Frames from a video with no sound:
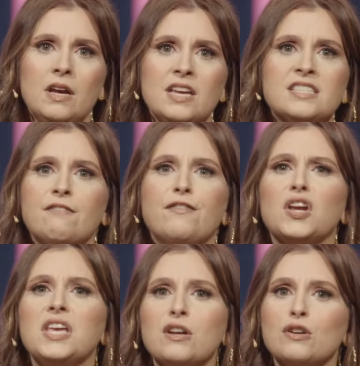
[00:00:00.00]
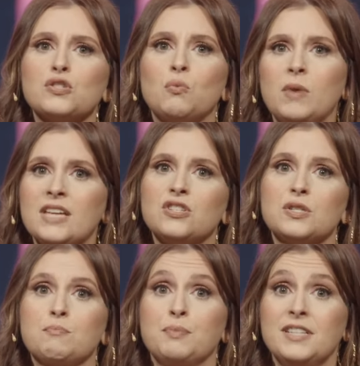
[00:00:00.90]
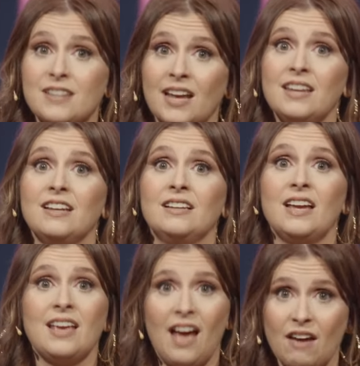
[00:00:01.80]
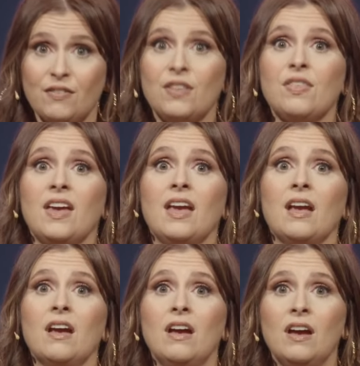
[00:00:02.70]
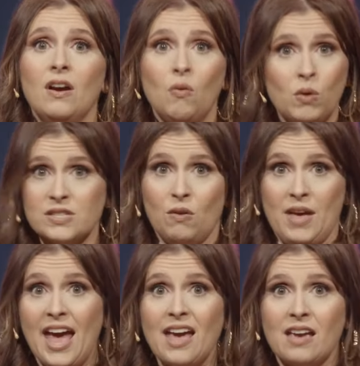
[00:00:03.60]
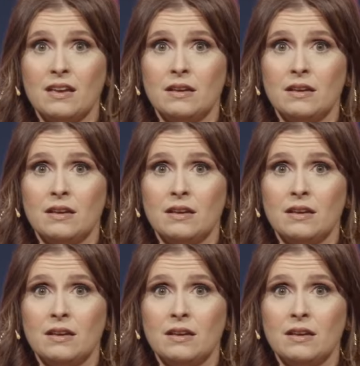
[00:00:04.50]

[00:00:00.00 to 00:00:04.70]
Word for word: He said, for years, we just pretended like everything was okay.